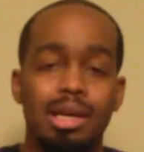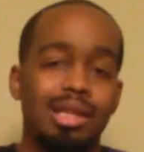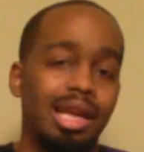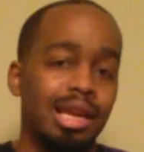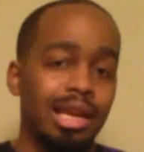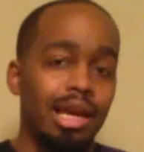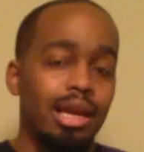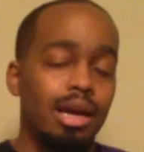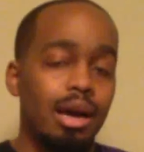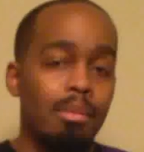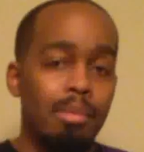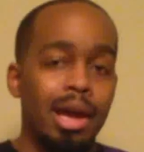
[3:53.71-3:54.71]
They let
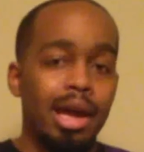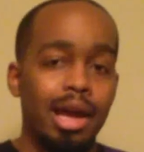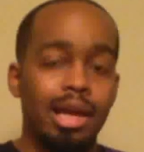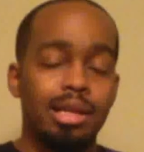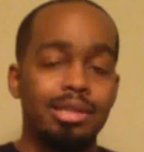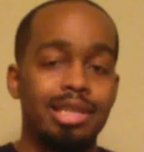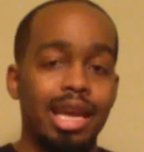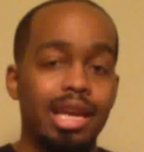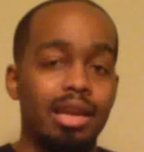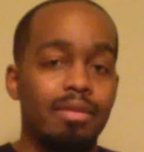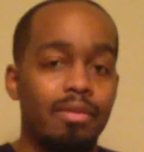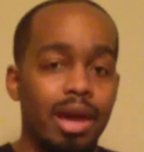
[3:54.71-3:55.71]
a man take
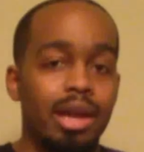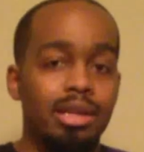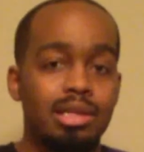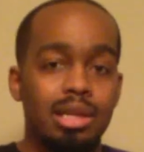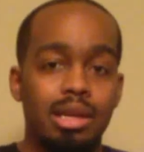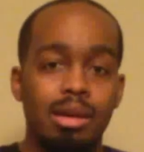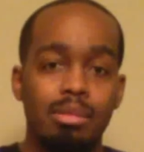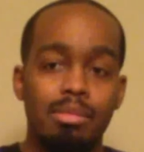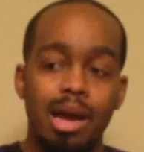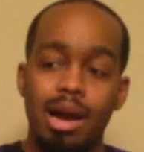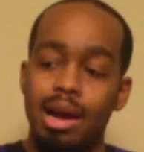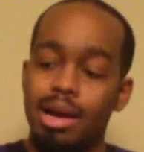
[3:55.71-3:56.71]
advantage of them
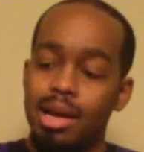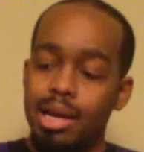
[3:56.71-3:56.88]
by